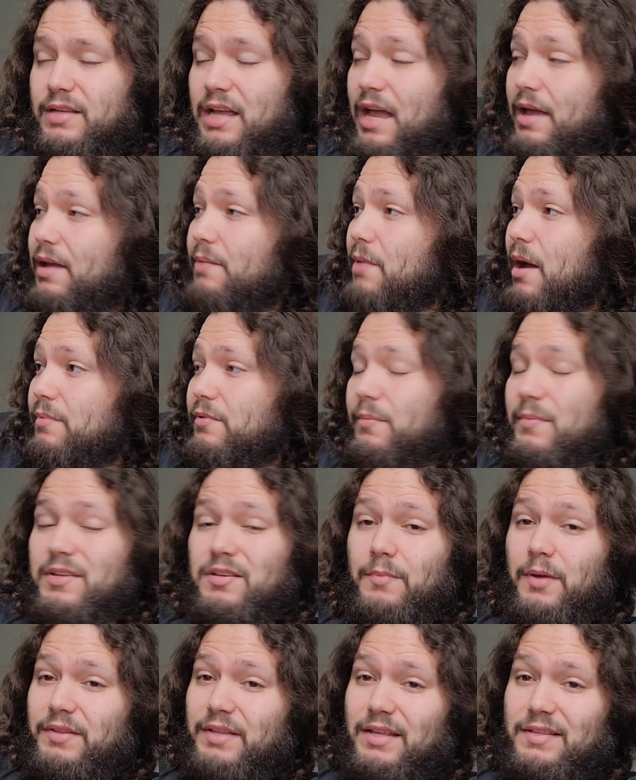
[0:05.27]
I am
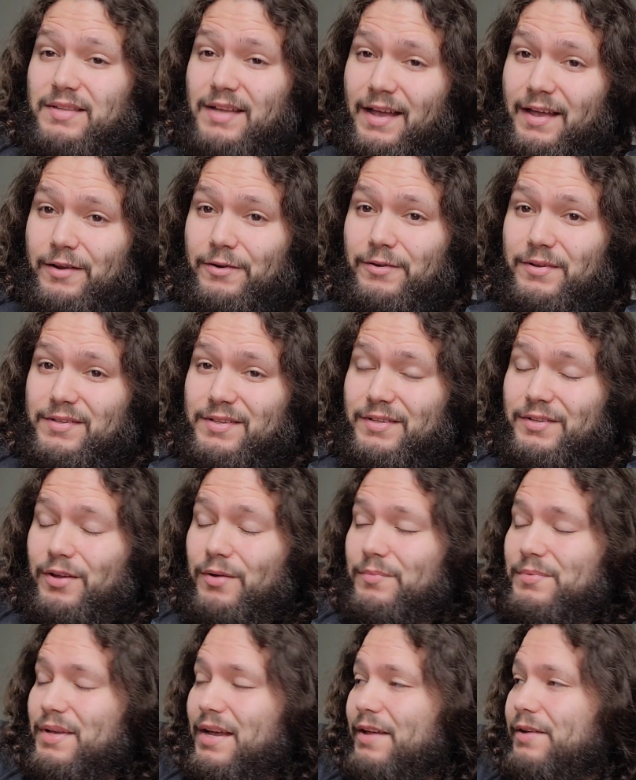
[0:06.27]
optimistic about that title. It's a
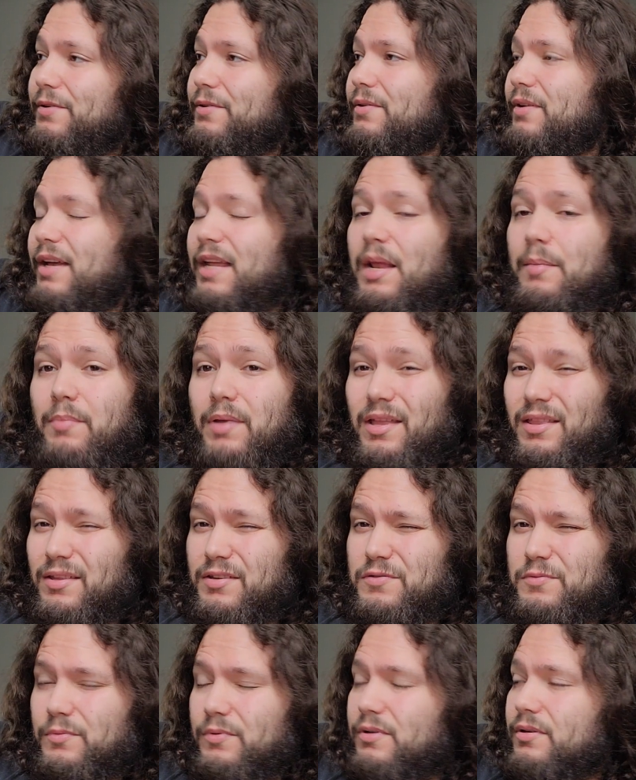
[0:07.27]
dope title, and I beat
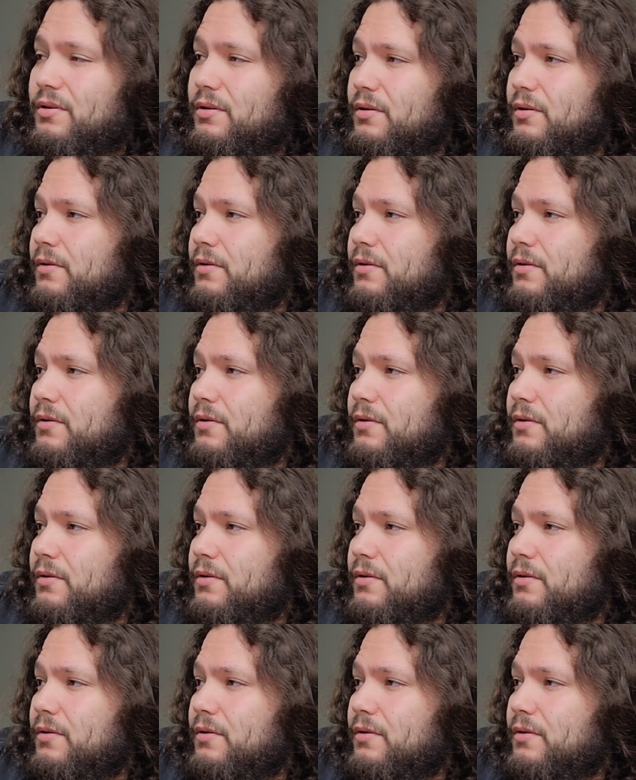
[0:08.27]
this one.